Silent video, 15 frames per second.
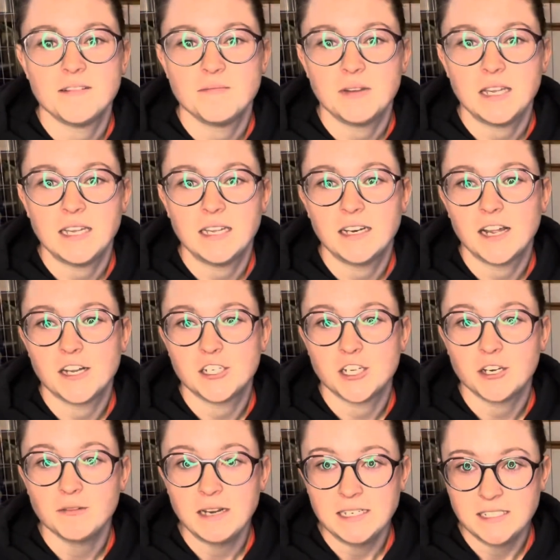in a chin
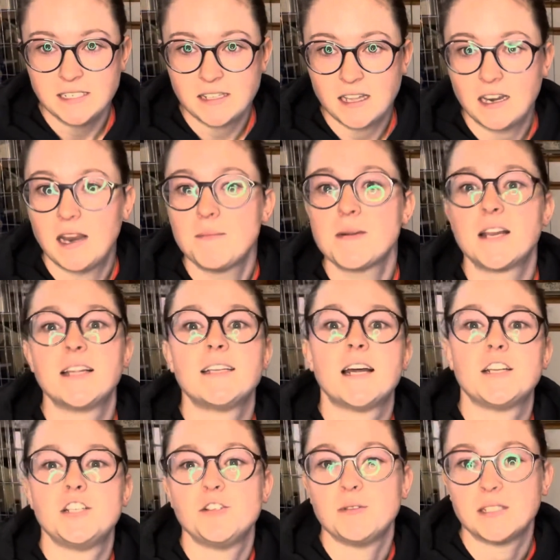rest, then I'm going to
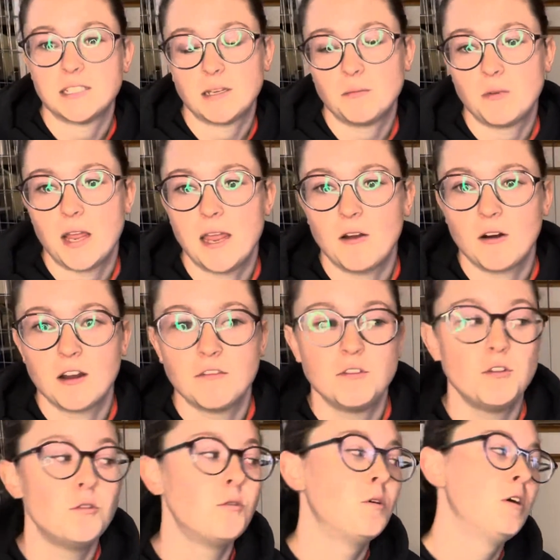touch you in some way. Or if
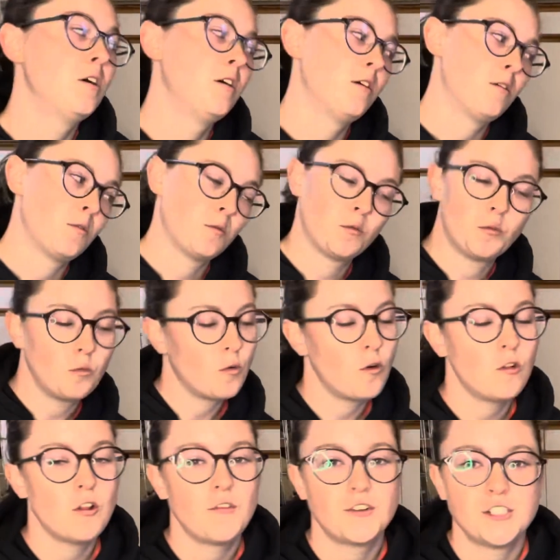you roll
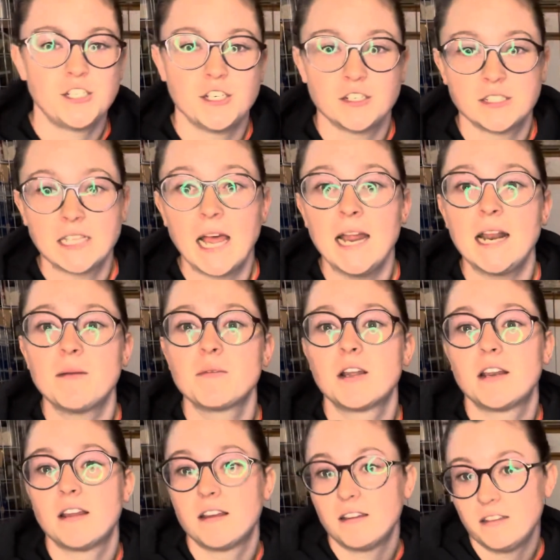over to your side, I'm going
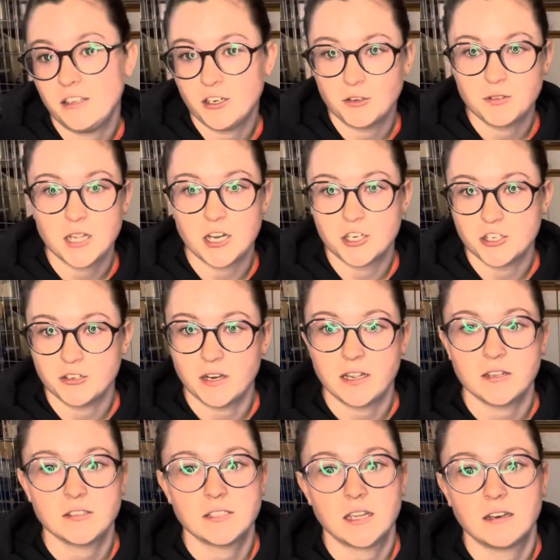to, you know, touch your
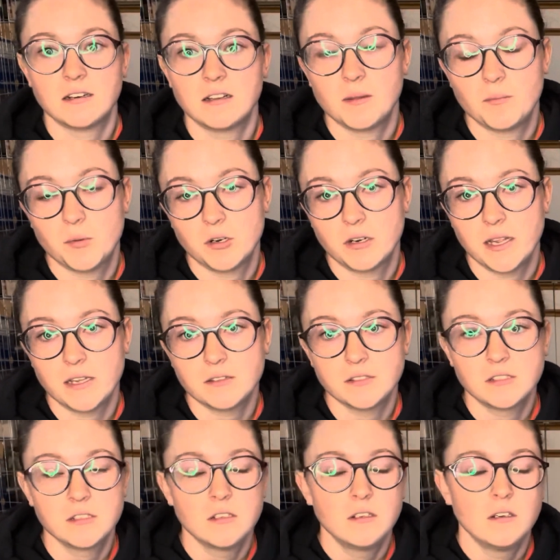nails and your nails.
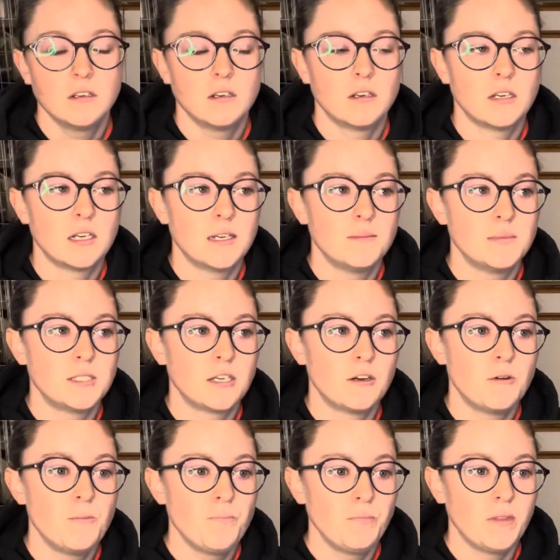
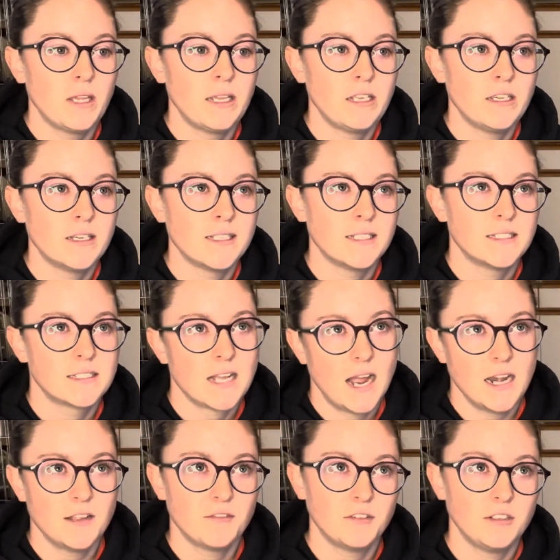So it's kind
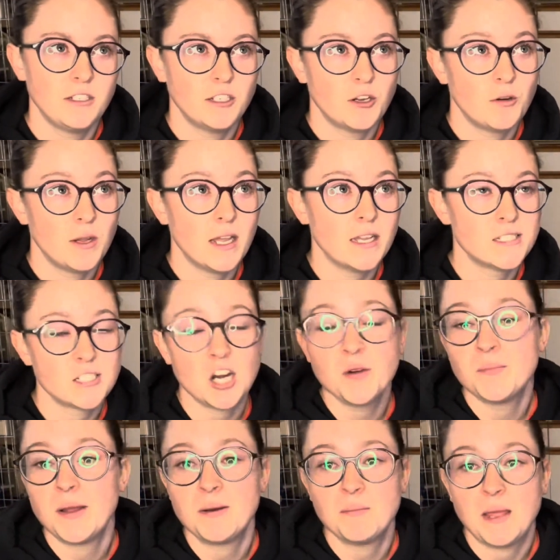of, you know, a start
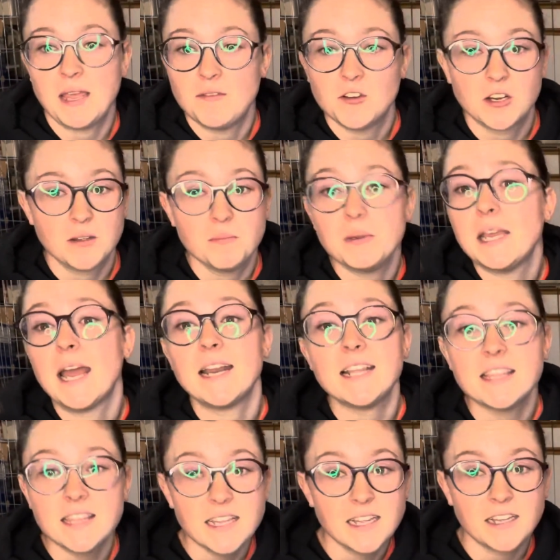button behavior can be
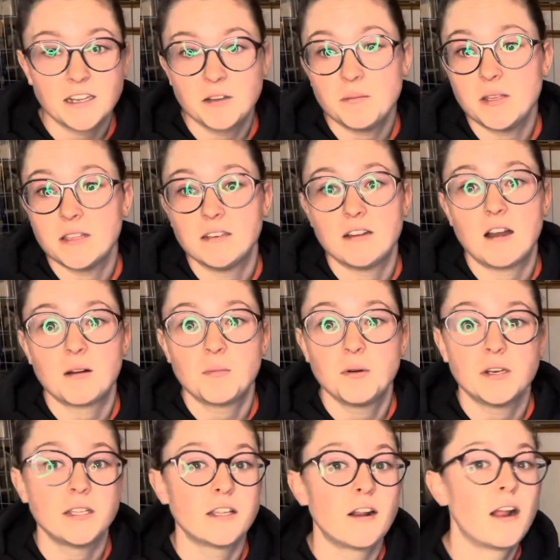anything. It could be the dog
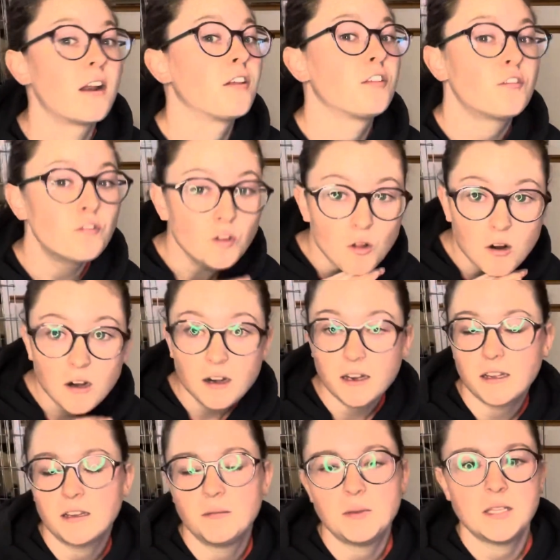putting their head on the floor. It
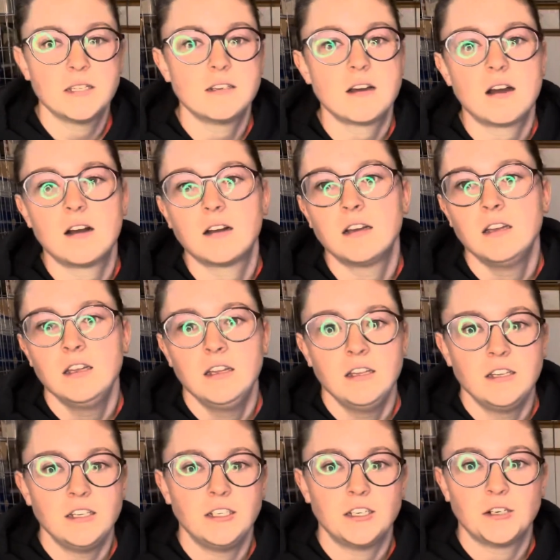could be the dog,
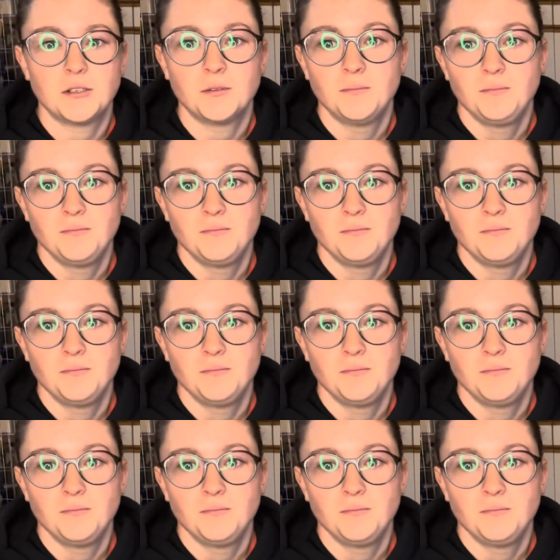you know,